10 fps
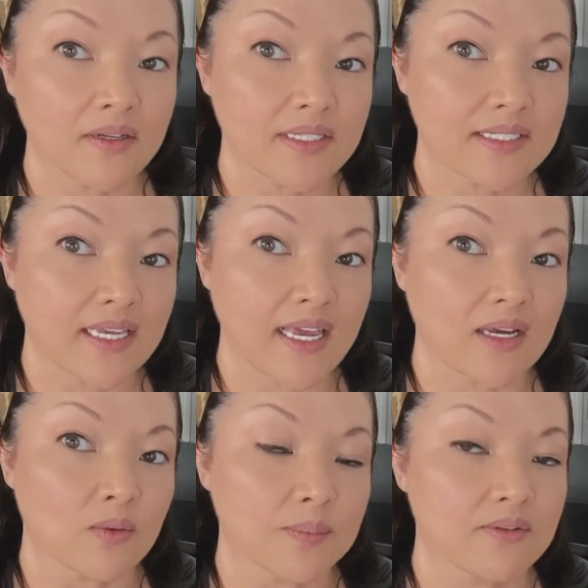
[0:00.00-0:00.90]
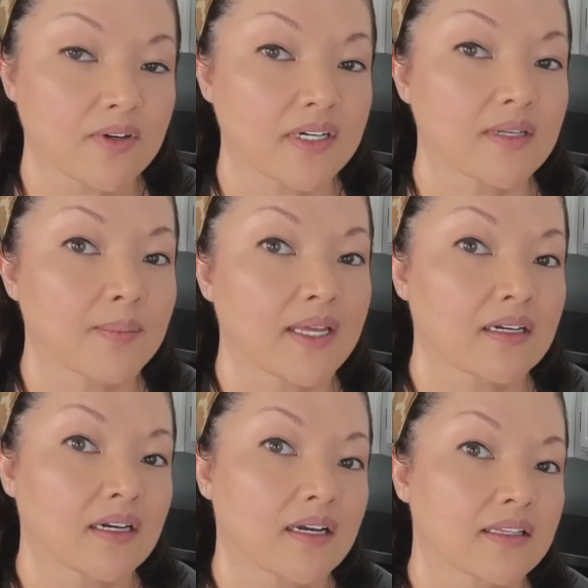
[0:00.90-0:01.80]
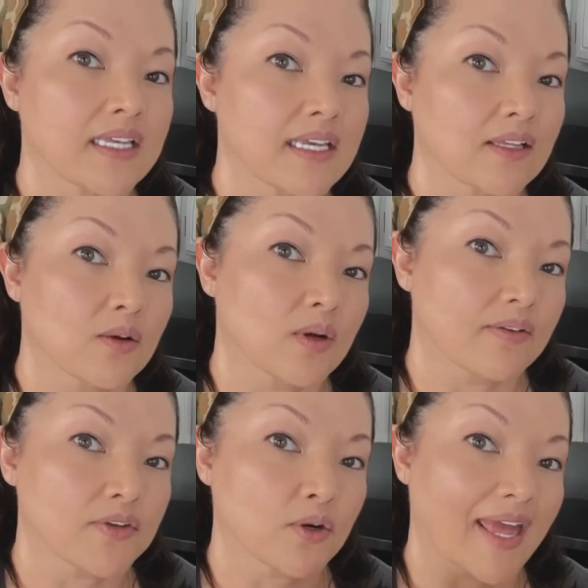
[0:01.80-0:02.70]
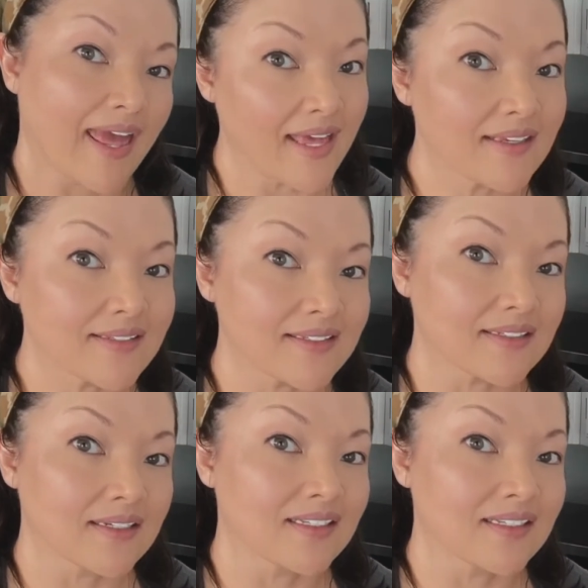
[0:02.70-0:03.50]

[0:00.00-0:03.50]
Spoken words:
of this cake will be very dependent on the yellow of your eggs,